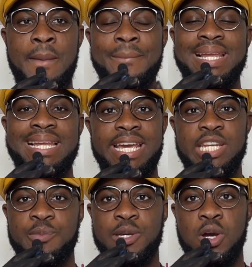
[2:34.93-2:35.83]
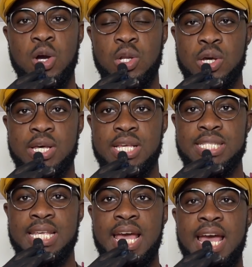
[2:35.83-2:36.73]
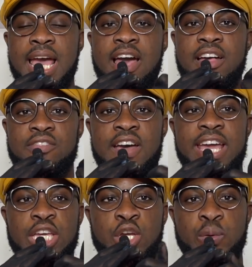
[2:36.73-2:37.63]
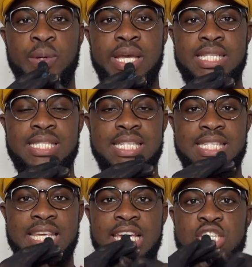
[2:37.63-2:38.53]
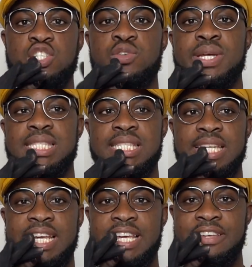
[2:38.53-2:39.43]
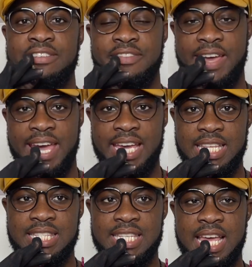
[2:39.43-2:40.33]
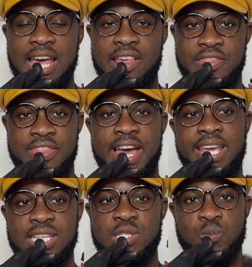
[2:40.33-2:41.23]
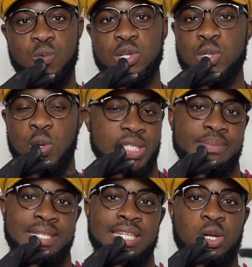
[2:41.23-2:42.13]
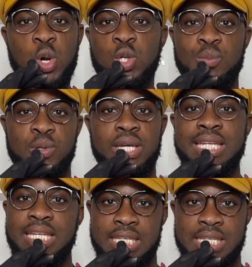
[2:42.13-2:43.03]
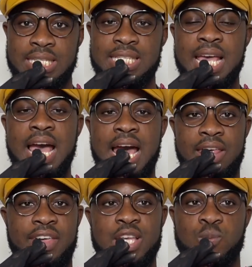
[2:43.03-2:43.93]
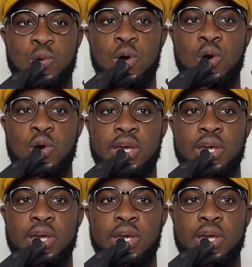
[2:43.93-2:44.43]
playing with colors that it creates this interesting effect. That is what ultimately color blocking is, and that's what